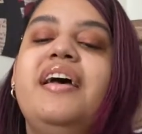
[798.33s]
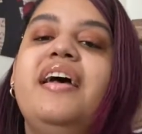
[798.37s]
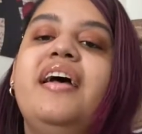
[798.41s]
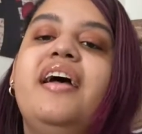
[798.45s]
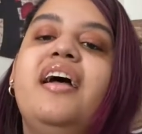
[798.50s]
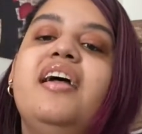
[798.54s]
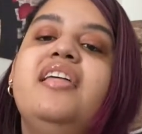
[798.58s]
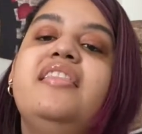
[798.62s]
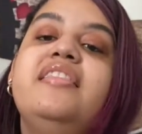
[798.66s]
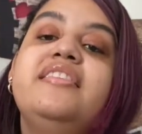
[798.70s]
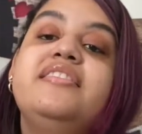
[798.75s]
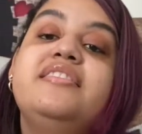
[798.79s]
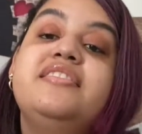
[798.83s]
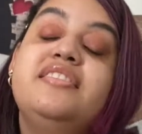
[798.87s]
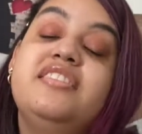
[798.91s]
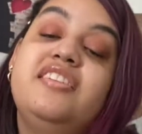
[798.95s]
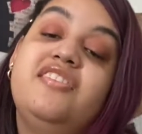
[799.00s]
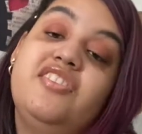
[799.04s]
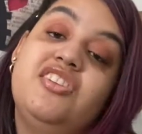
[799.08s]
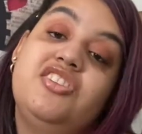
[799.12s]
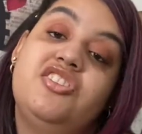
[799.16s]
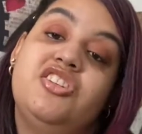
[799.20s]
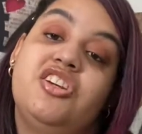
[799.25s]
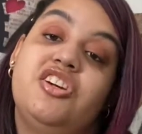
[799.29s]
And this
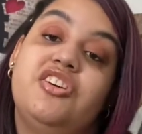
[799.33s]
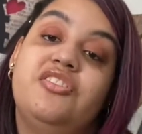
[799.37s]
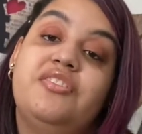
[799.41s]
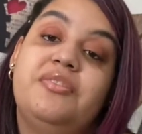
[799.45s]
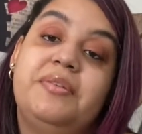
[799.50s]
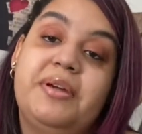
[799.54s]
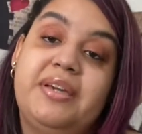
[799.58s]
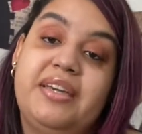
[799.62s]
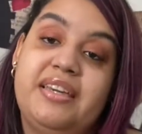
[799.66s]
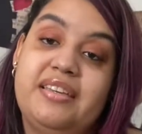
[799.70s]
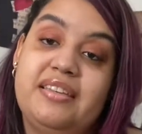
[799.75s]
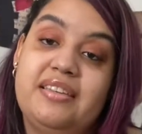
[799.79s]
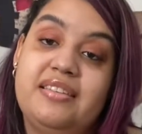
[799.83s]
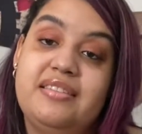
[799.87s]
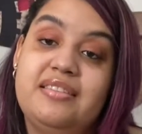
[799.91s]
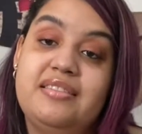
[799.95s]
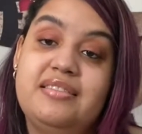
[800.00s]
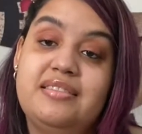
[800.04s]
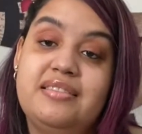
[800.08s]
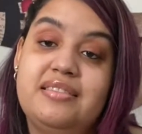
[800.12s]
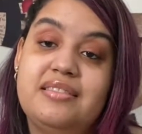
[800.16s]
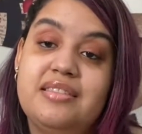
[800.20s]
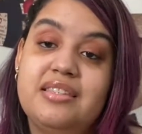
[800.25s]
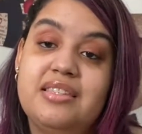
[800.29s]
TV show
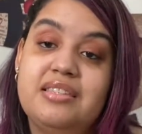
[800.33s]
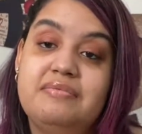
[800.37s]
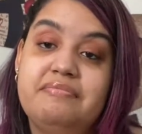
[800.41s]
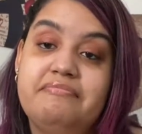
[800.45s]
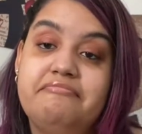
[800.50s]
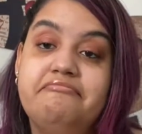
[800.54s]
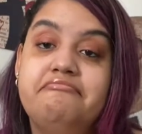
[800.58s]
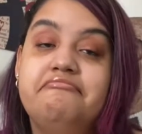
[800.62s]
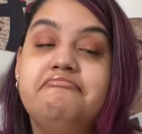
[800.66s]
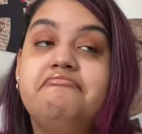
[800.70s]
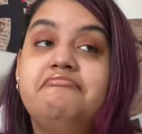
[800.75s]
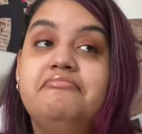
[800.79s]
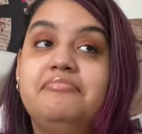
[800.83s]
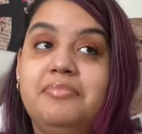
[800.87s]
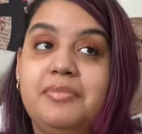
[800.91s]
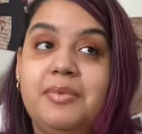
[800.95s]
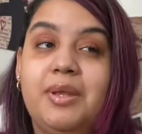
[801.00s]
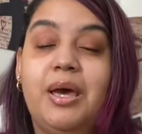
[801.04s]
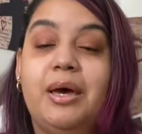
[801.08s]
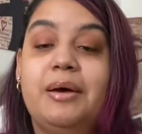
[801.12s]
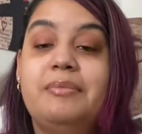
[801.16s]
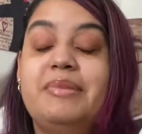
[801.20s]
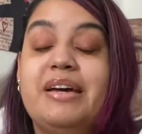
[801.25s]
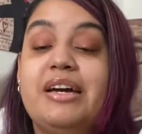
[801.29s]
is
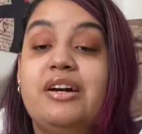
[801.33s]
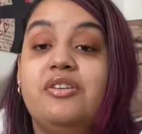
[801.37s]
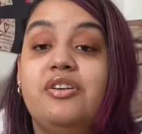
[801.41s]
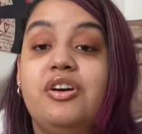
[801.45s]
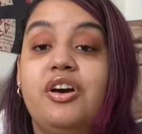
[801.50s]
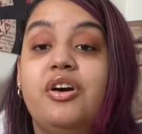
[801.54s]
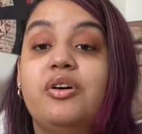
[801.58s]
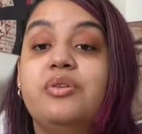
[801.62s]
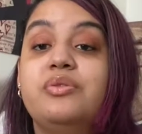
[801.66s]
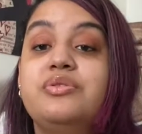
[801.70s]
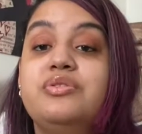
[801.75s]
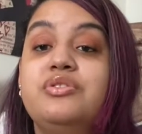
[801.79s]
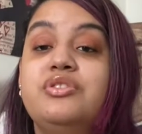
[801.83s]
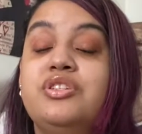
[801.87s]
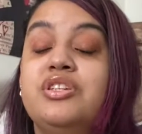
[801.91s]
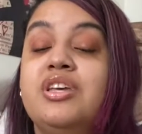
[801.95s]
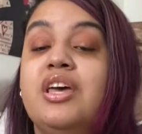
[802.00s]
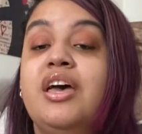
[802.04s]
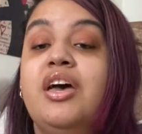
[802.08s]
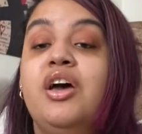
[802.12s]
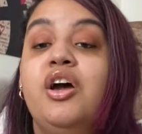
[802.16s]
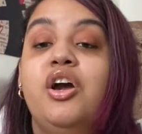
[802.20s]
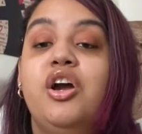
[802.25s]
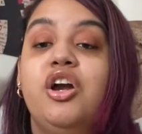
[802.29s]
about ghosts.
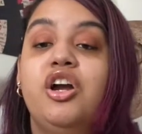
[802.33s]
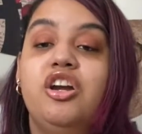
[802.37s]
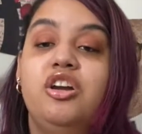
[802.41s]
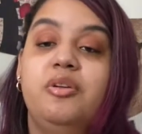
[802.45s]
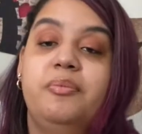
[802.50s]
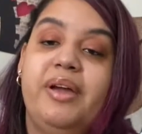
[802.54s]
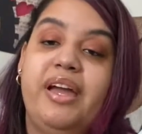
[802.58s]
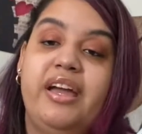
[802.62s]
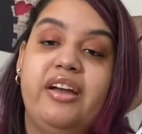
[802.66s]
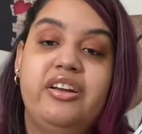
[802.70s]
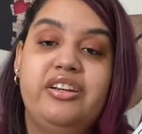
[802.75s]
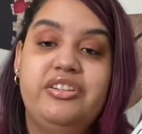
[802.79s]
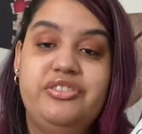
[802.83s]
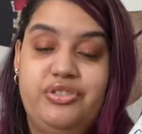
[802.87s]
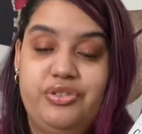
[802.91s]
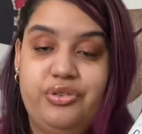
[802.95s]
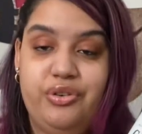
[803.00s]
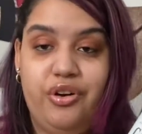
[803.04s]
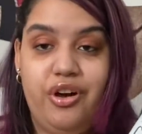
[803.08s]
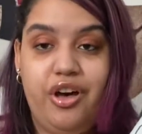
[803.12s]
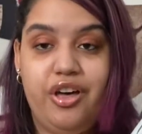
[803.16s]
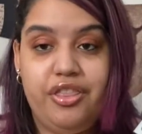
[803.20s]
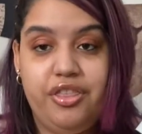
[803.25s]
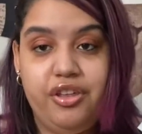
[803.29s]
Her parents
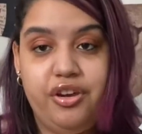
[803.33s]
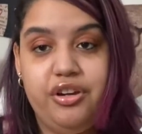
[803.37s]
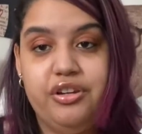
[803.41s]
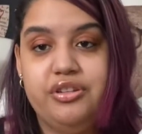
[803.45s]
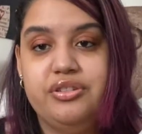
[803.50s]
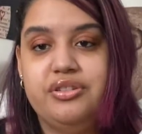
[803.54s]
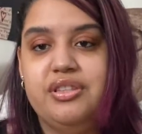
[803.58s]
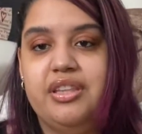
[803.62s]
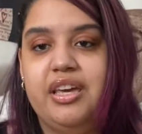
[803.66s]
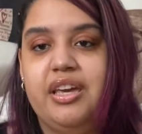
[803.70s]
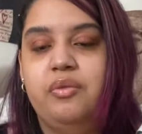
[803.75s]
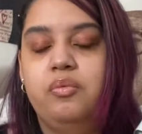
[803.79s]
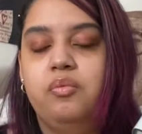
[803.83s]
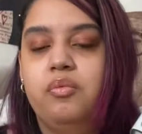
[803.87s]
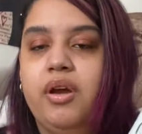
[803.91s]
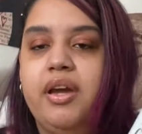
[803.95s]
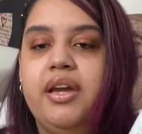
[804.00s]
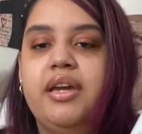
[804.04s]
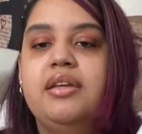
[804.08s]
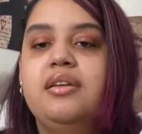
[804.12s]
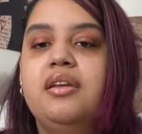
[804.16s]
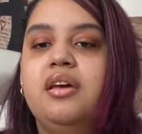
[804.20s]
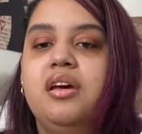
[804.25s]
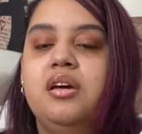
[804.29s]
are authors. They
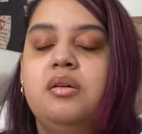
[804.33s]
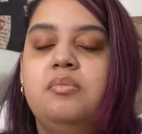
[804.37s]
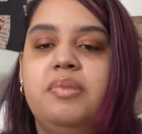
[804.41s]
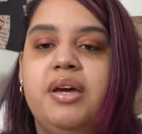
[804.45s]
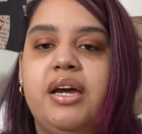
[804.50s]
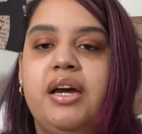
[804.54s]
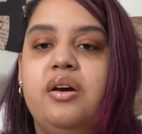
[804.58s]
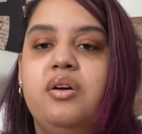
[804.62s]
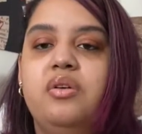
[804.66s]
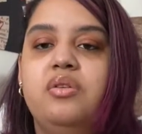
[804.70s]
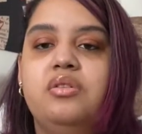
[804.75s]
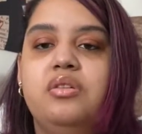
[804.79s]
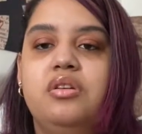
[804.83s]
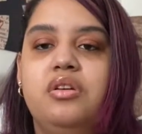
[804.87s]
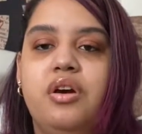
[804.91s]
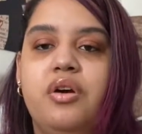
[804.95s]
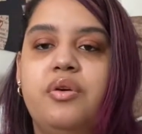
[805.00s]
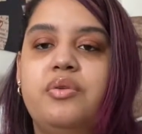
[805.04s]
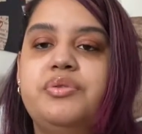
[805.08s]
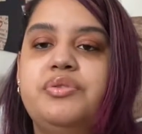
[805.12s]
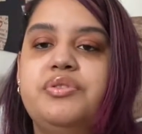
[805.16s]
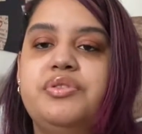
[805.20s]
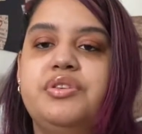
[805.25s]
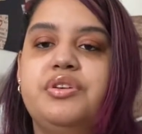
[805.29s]
write about
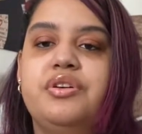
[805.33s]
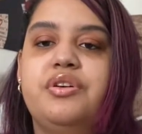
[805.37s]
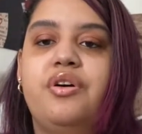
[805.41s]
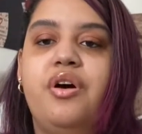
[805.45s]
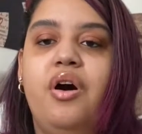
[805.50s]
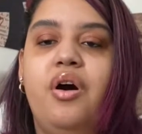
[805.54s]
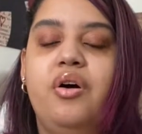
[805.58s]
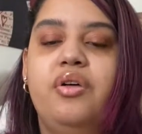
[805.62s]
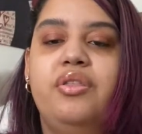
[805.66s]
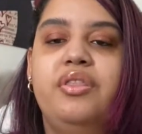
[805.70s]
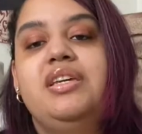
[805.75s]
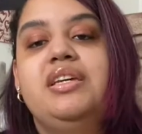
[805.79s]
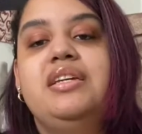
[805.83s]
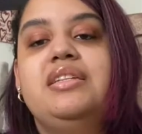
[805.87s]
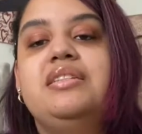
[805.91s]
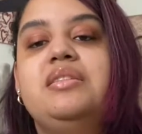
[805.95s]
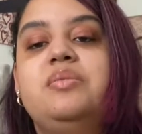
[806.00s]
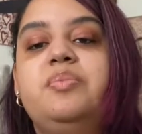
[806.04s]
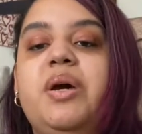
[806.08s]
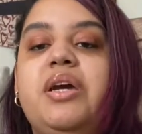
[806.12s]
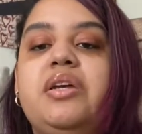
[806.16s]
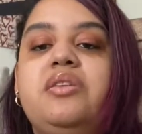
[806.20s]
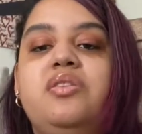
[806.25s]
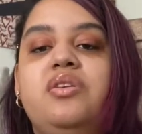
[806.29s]
ghosts. They're called the
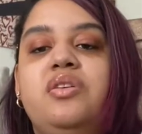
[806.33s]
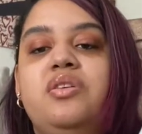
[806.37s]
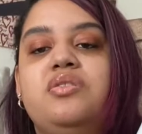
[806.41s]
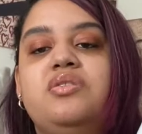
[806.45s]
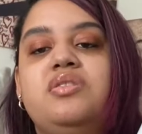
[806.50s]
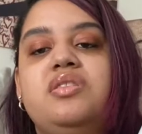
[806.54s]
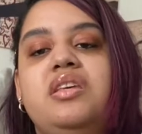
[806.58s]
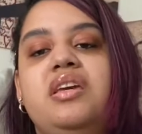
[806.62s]
inspectors.